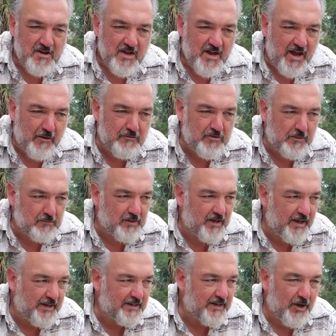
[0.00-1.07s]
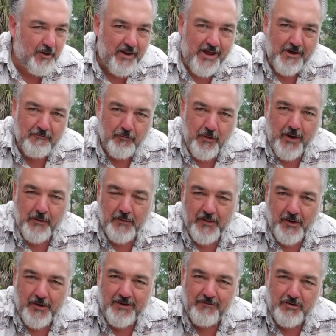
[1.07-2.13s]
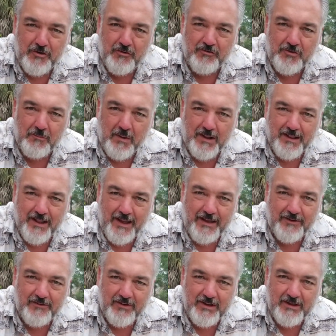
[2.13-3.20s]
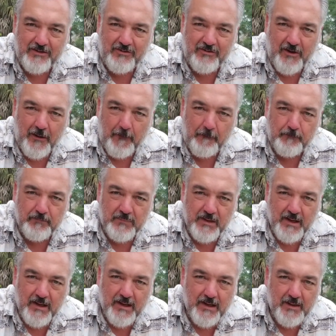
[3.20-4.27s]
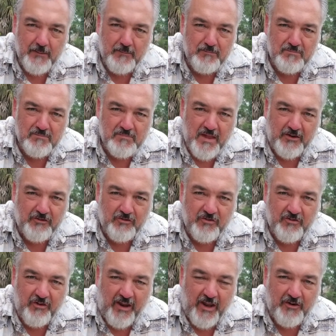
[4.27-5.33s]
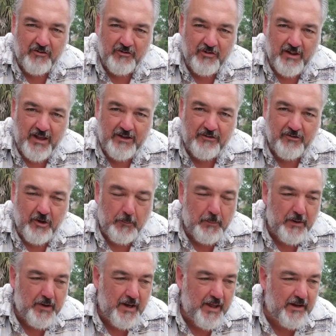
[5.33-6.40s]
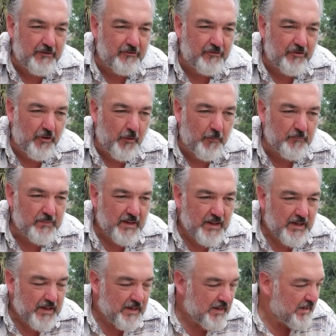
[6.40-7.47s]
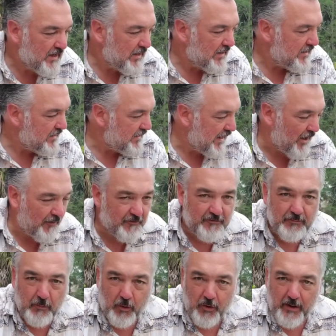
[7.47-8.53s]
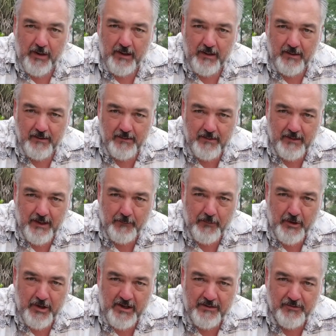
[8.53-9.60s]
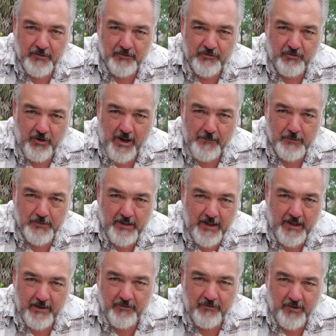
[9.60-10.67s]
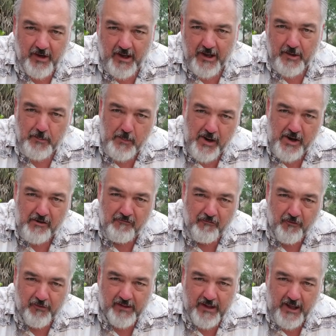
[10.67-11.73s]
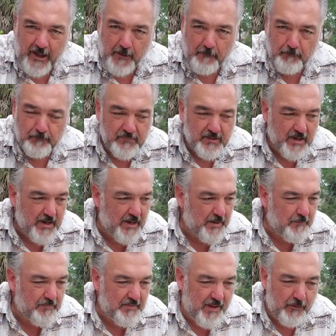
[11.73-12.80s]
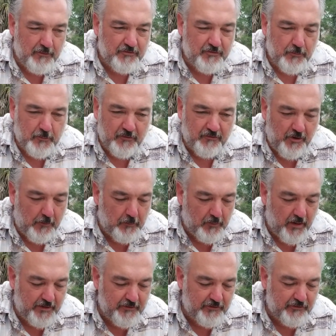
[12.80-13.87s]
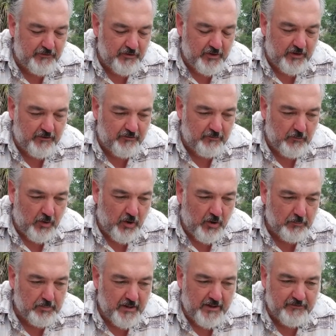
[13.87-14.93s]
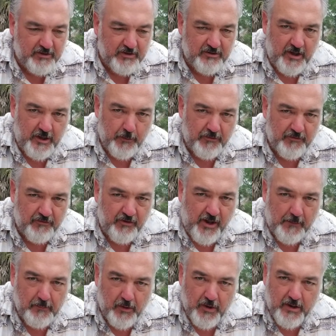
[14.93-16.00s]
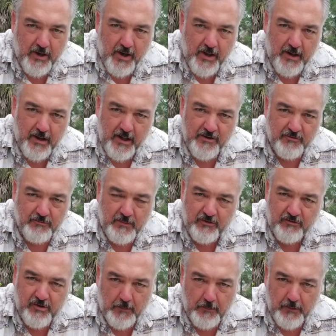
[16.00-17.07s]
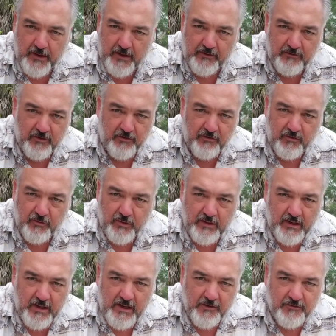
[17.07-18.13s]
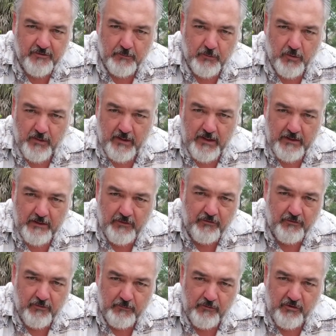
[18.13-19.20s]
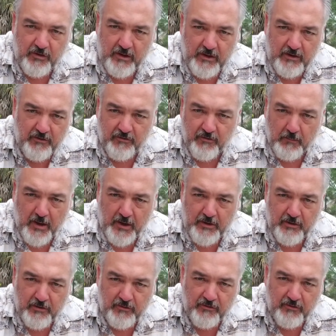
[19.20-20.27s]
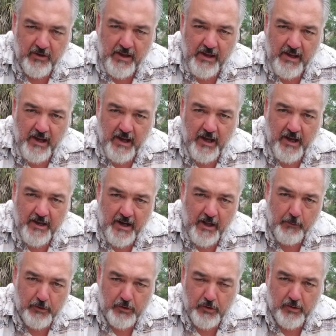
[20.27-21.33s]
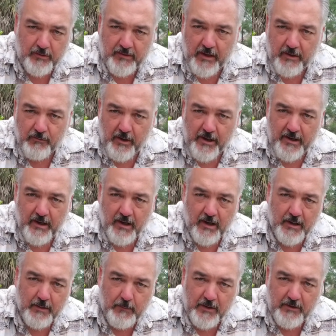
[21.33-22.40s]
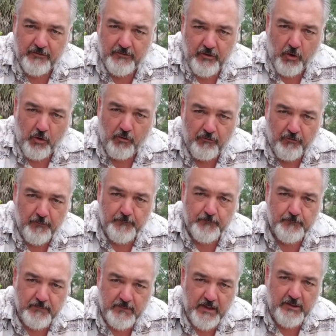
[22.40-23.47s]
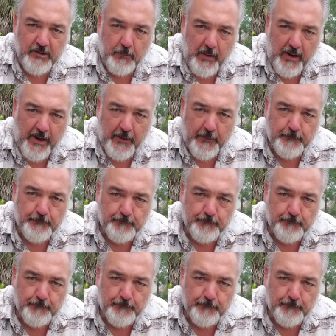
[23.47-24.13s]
I was able to hike out halfway without even using my light. That sand just lights up at night. So now this morning, I'm going to eat those scrambled eggs that I had made for the camp. That was super simple. I just took a small plastic container with a snap lock on it. I just mixed a couple eggs into it, some greens, some cheese, some onions, and I would have cooked that right on my stove in the pan.